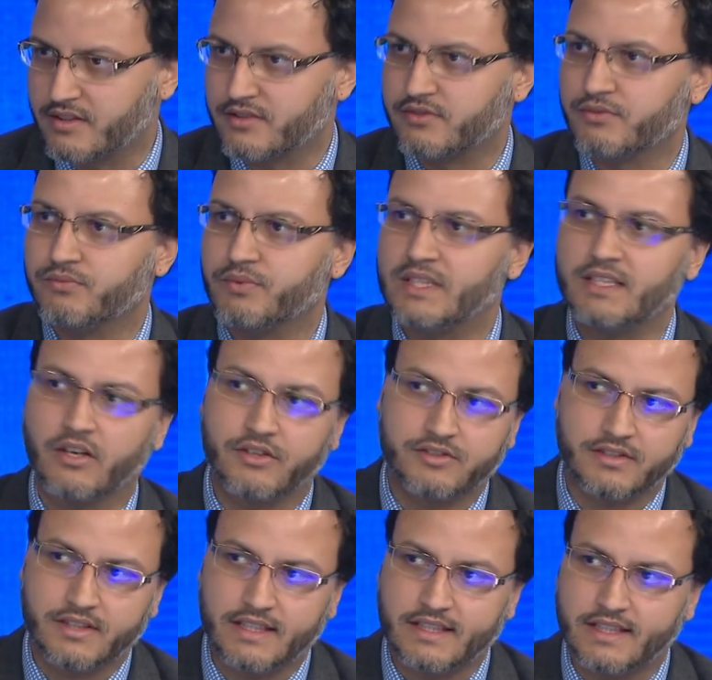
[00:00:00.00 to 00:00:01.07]
So we
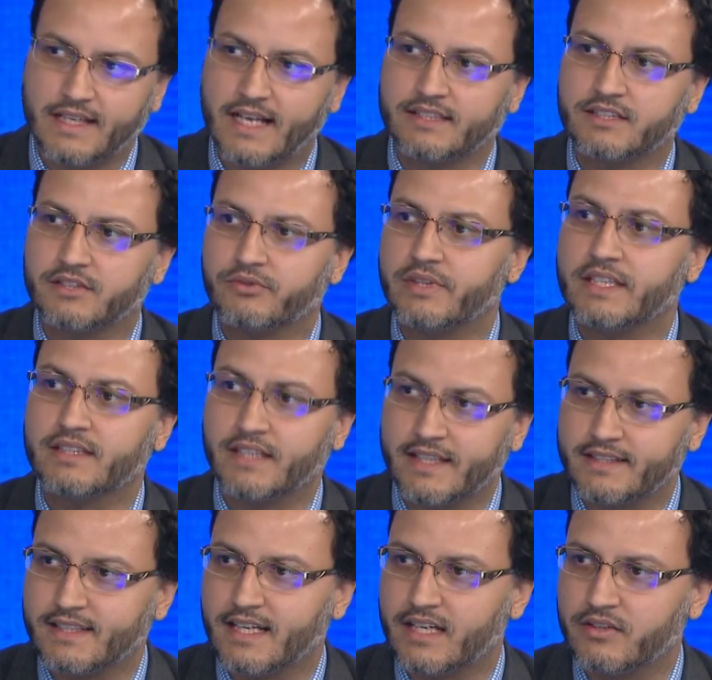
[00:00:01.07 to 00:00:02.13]
also think he has the green
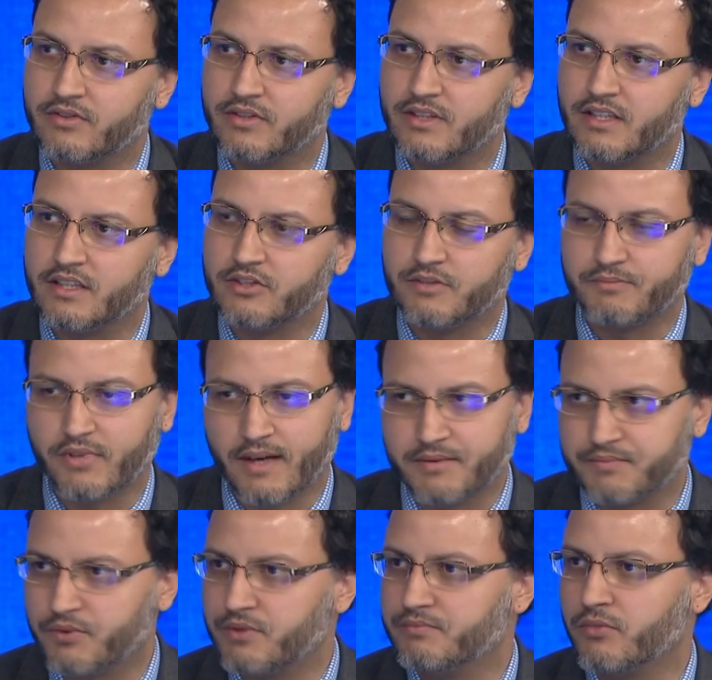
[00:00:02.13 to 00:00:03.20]
light now to perhaps
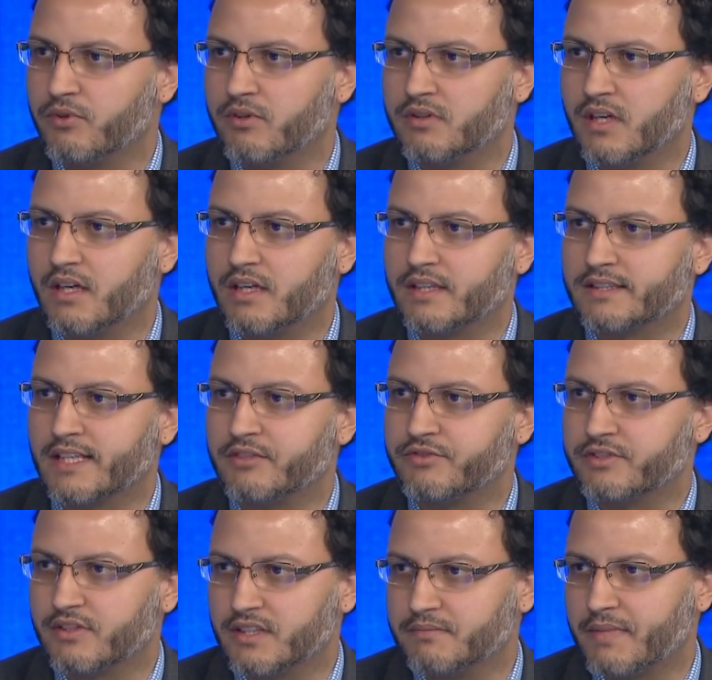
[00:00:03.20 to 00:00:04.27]
put more
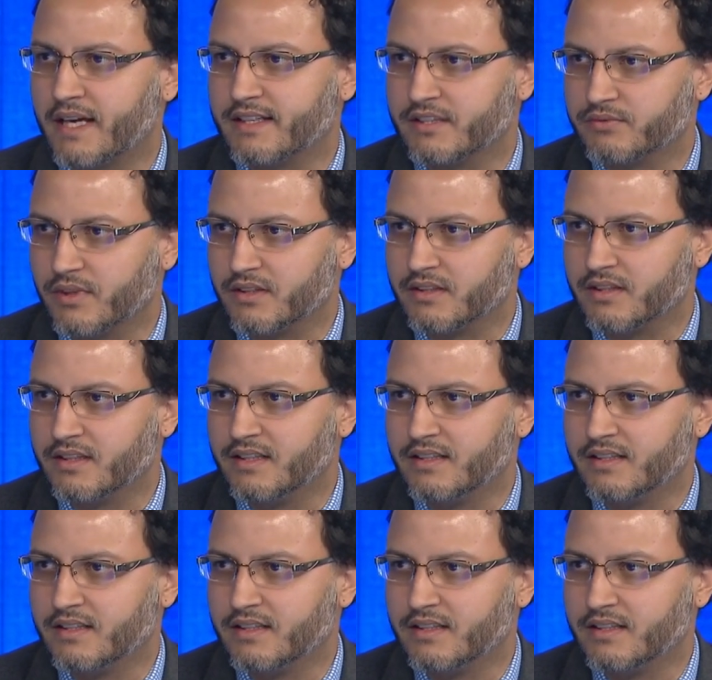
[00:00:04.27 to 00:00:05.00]
countries on the ban as well,